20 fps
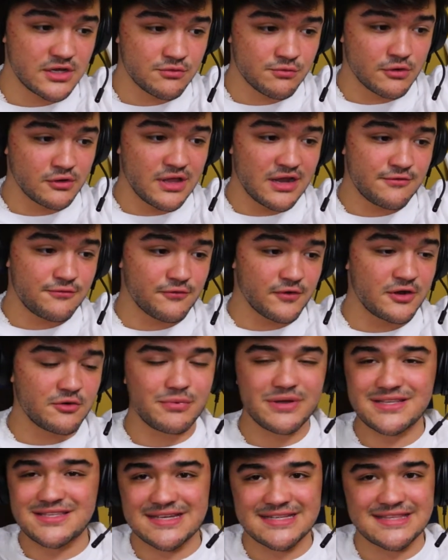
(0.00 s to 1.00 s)
in real life friend.
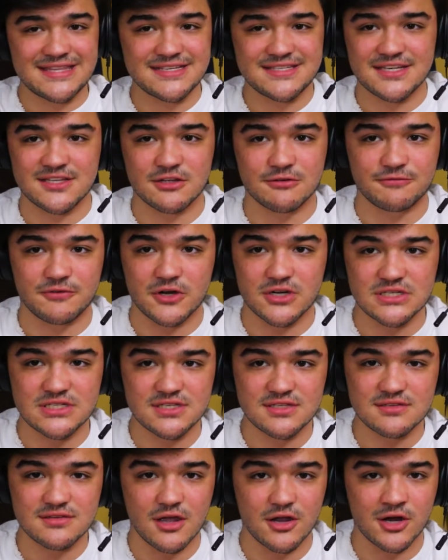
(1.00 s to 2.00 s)
We did this in the
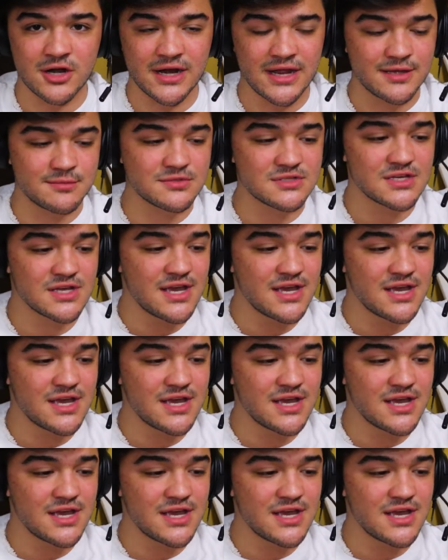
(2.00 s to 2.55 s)
first Hunger Games.